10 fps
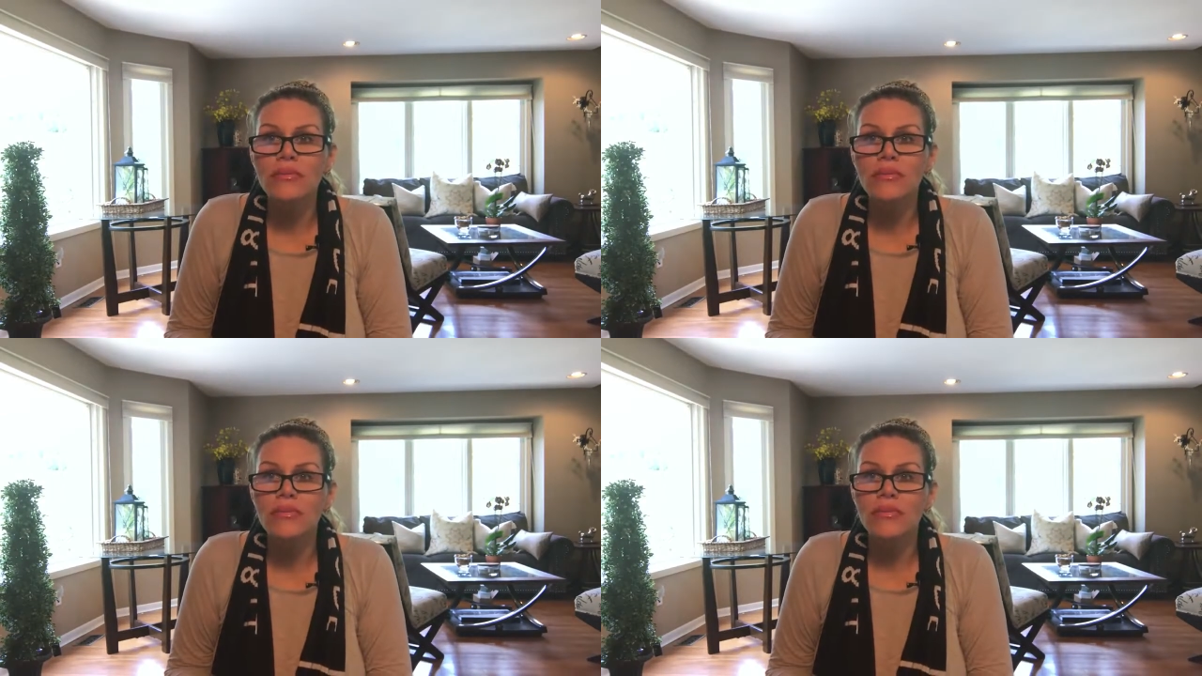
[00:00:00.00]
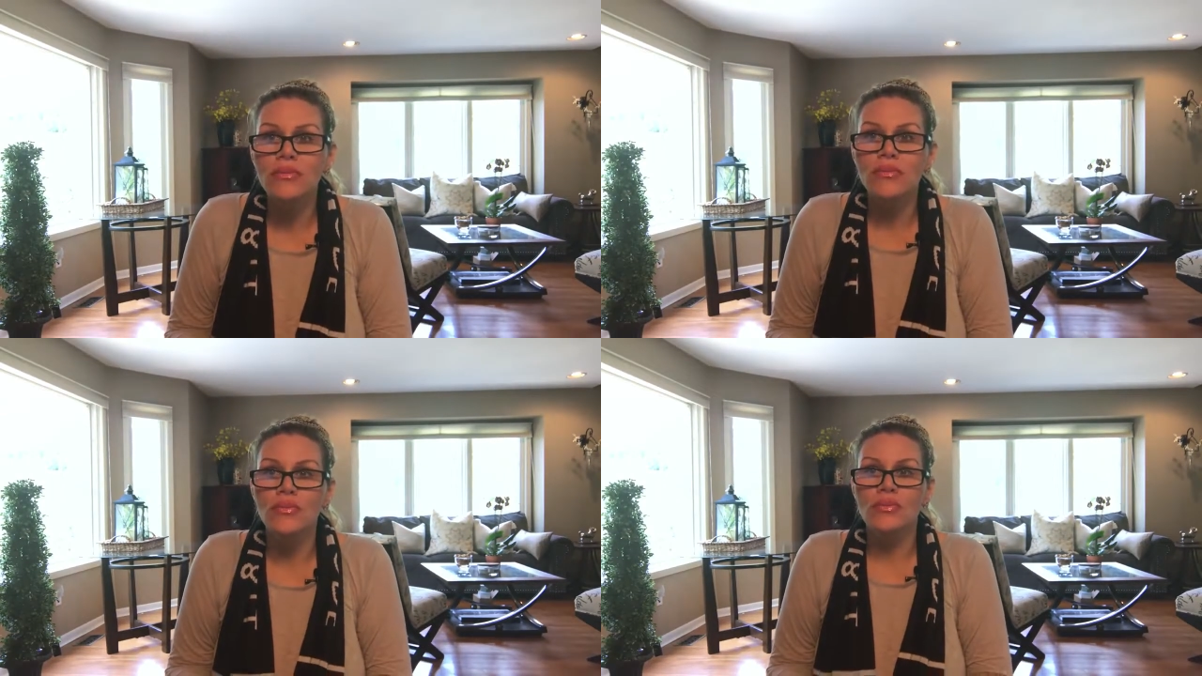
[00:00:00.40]

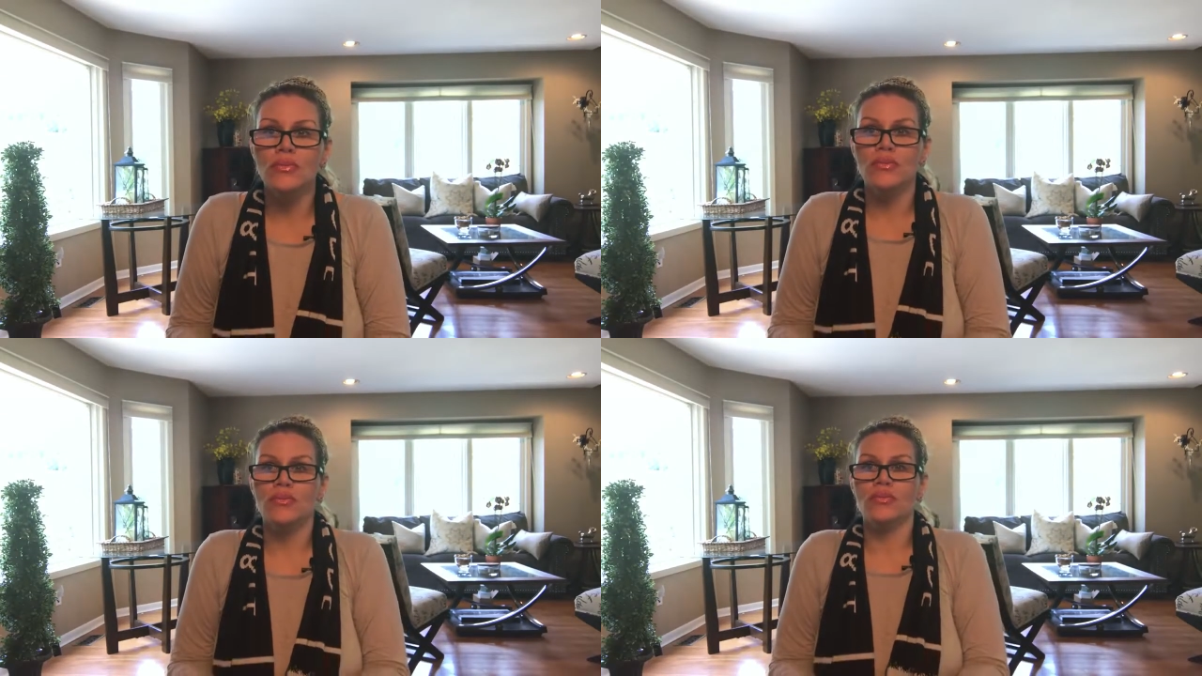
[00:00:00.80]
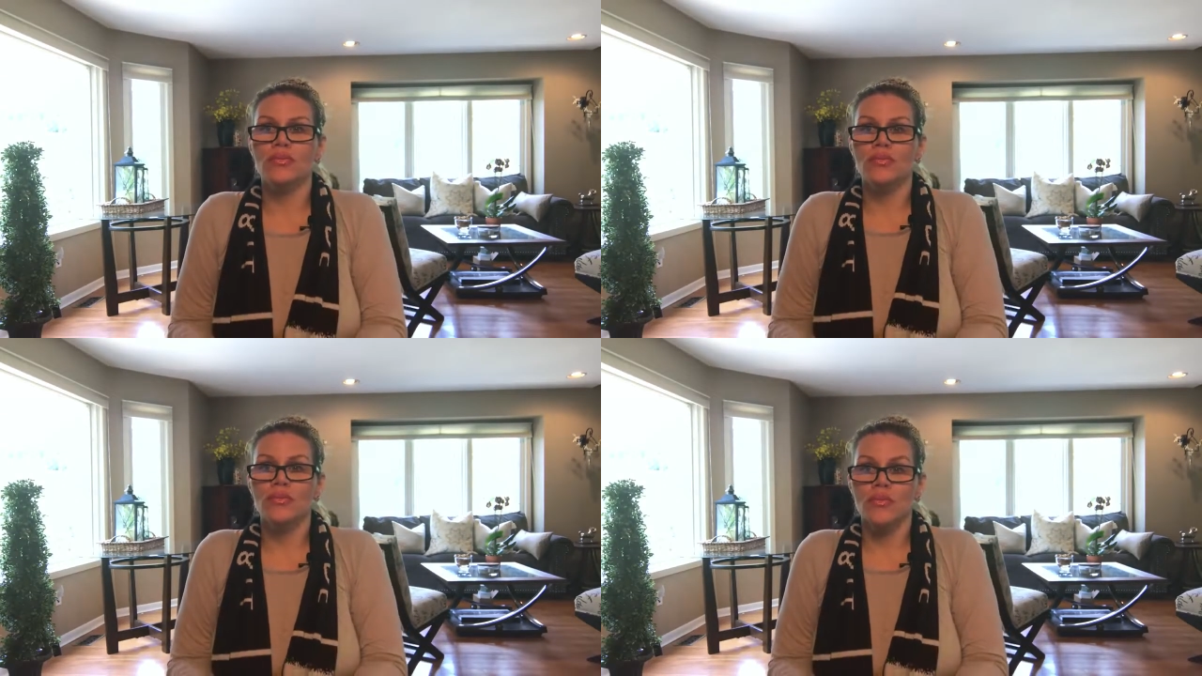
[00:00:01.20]

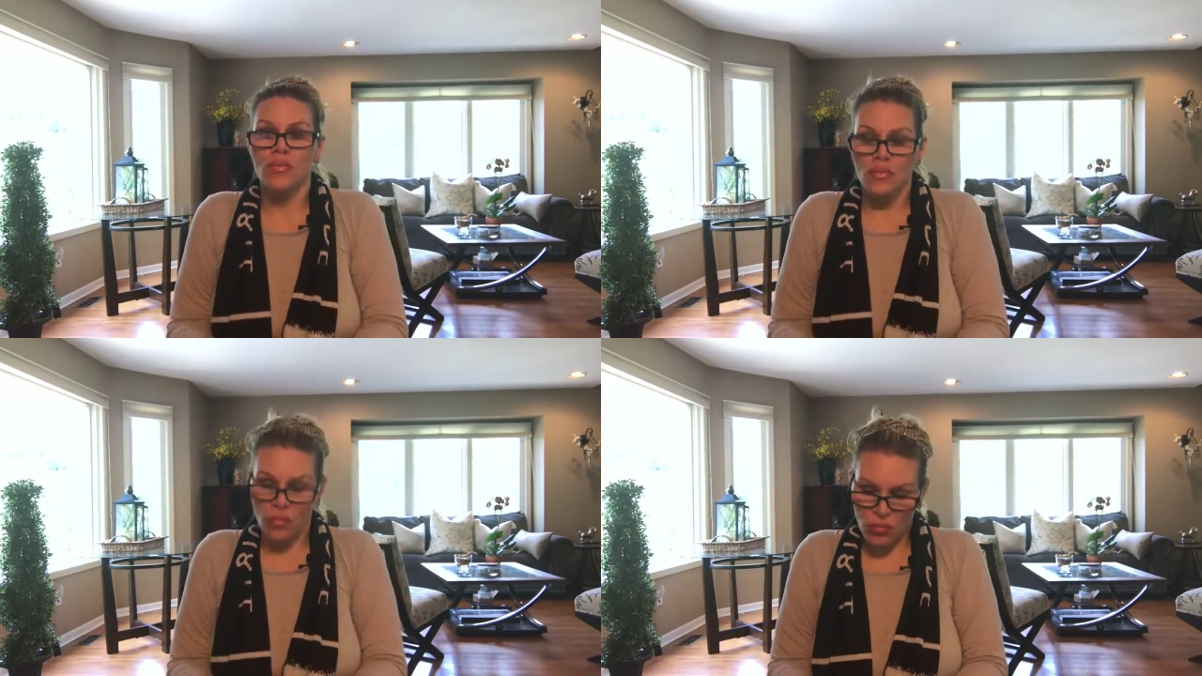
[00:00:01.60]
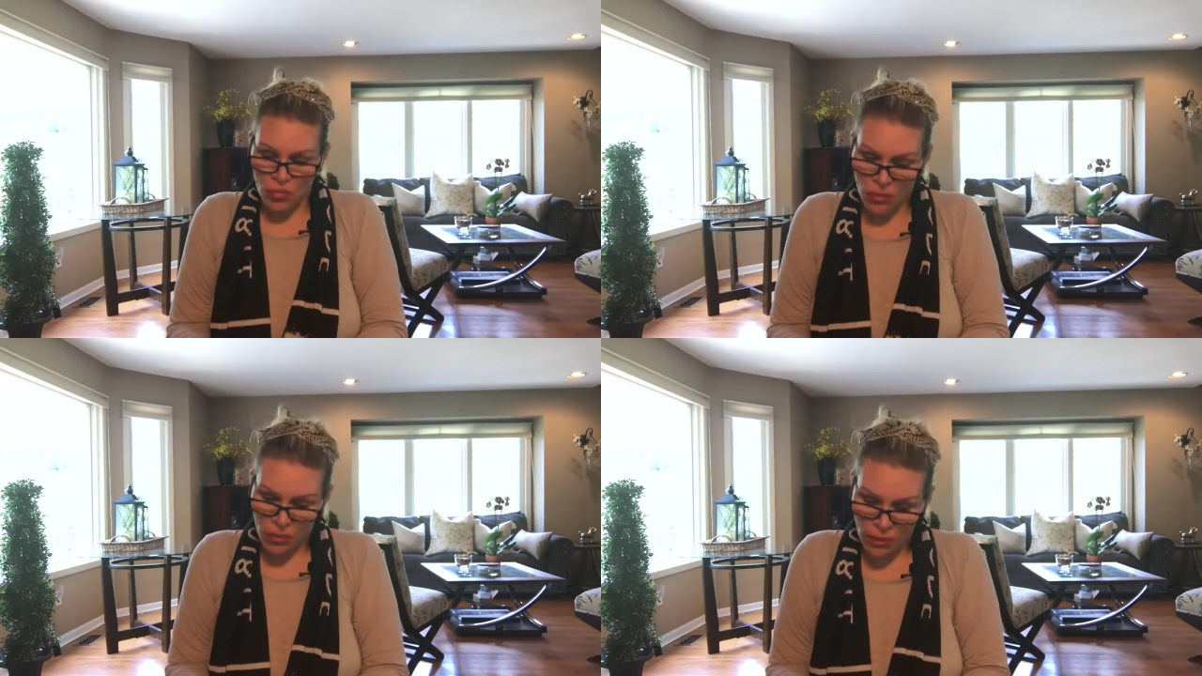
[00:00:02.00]

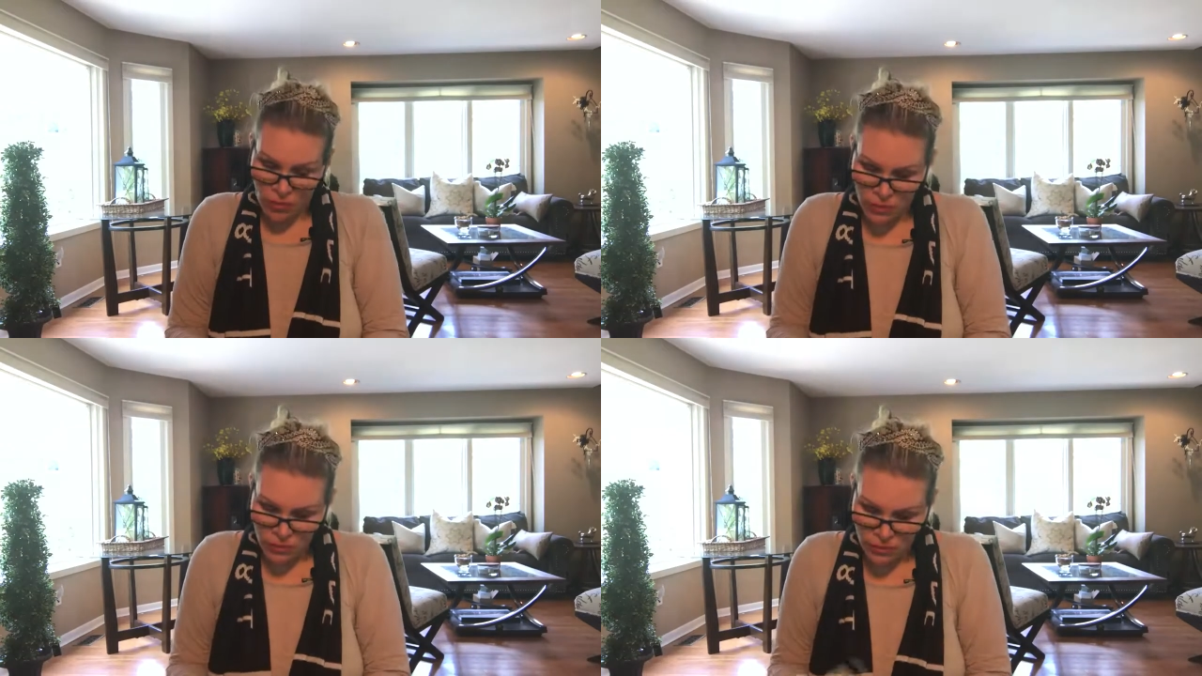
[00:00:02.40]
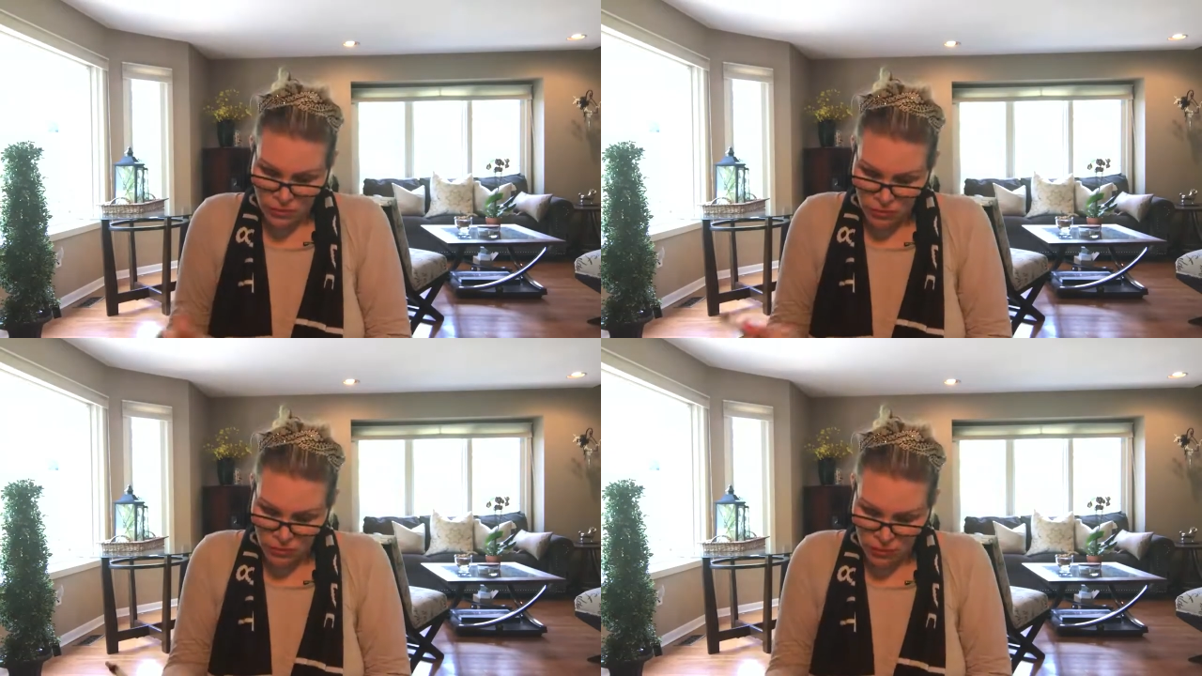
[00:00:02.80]
(no one is talking)